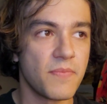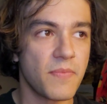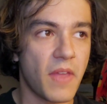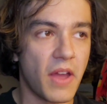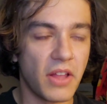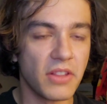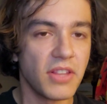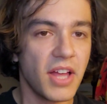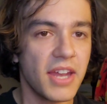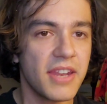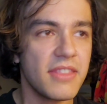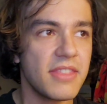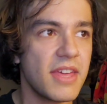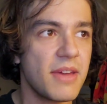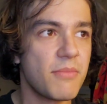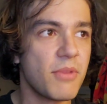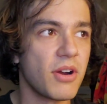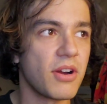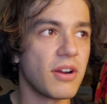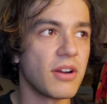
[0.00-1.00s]
a lot of
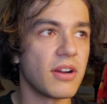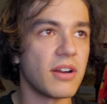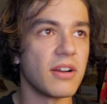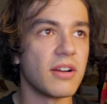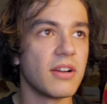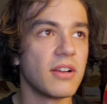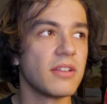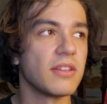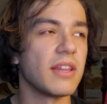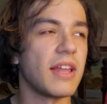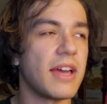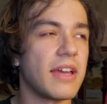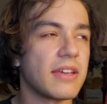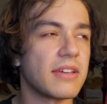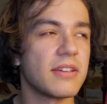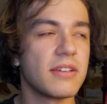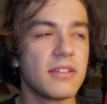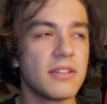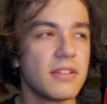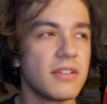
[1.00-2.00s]
them are
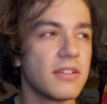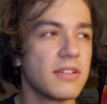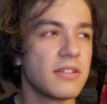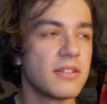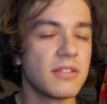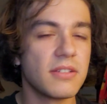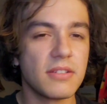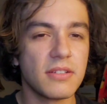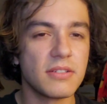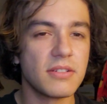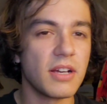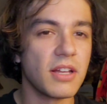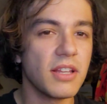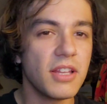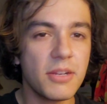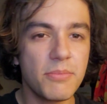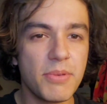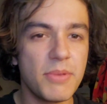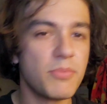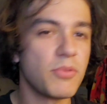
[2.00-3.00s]
like, a
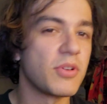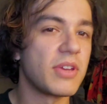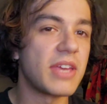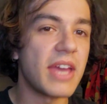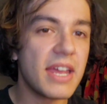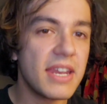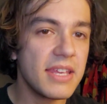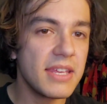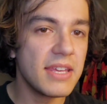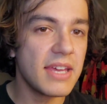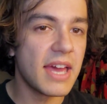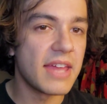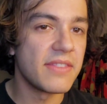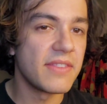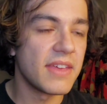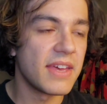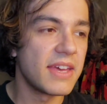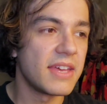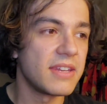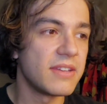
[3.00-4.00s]
lot of people get it and
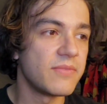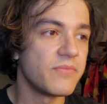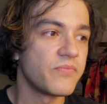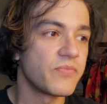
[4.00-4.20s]
then